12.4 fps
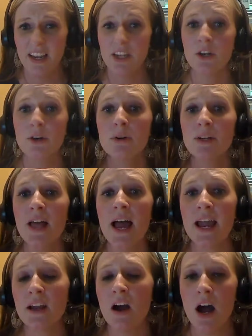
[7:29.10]
you're
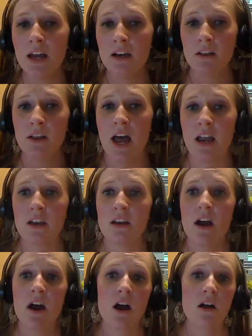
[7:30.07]
relying on a lot
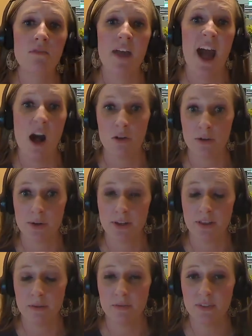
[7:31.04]
of
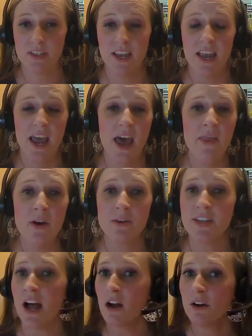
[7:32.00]
algorithms, and
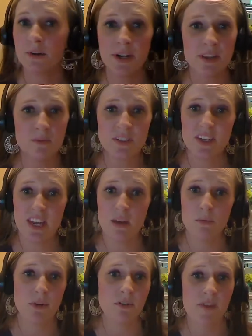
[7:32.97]
those algorithms
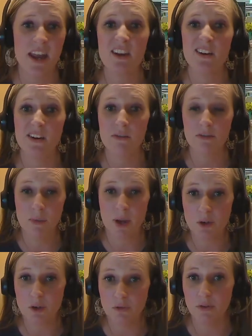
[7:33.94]
can prevent your
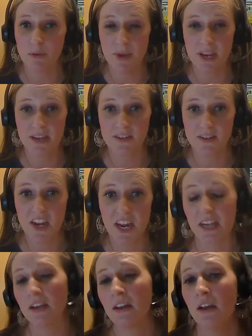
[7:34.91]
information from being
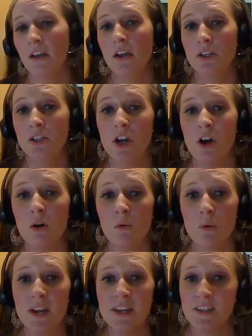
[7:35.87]
seen. So
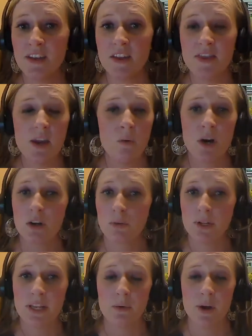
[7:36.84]
we say that they work
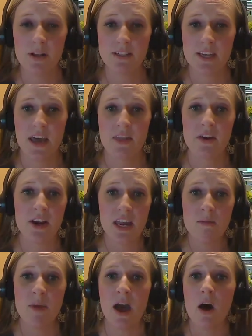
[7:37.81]
really well together,
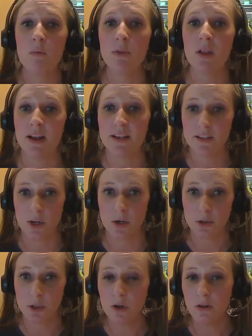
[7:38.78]
email plus
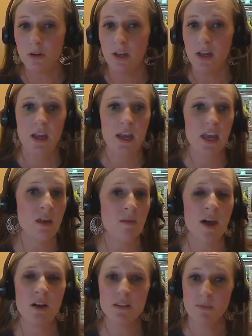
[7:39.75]
social.
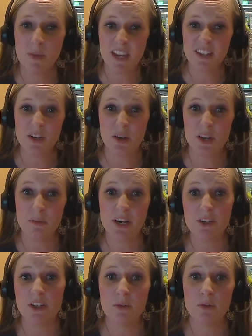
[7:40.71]
Emails because you can
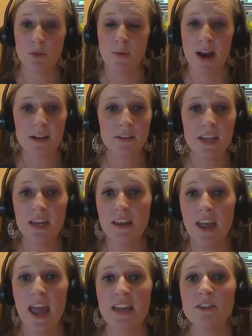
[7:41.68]
reach them directly,
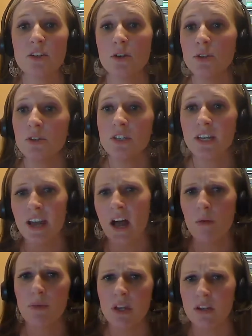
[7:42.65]
and social is going to
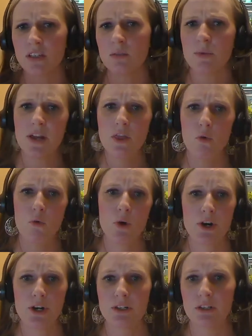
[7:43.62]
help you to spread the
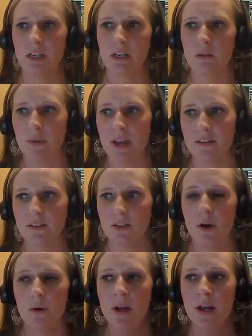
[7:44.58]
word a little bit.
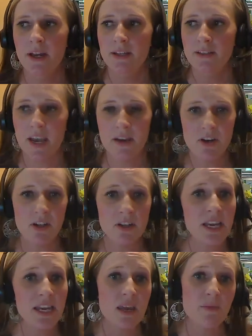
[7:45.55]
So
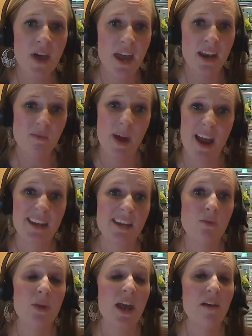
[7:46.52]
definitely keep that in mind,
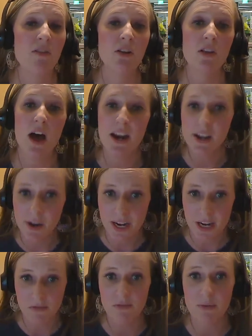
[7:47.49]
and we have a lot of
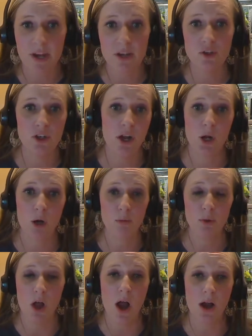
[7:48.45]
great information on our
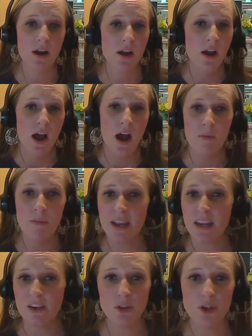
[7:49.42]
blog on
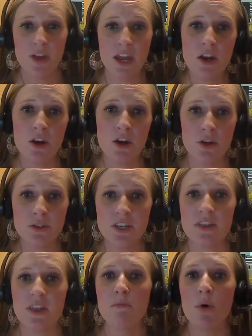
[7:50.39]
making sure that you're
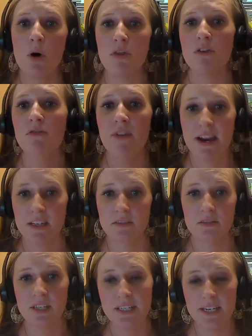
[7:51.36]
using them both
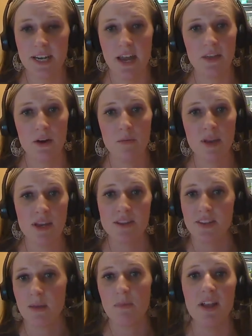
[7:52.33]
effectively together
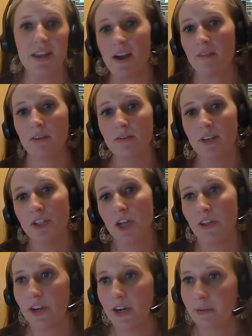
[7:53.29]
because they play off of each
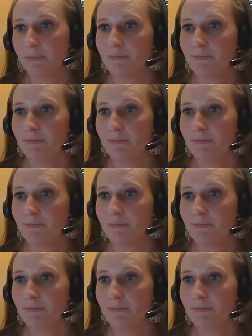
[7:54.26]
other.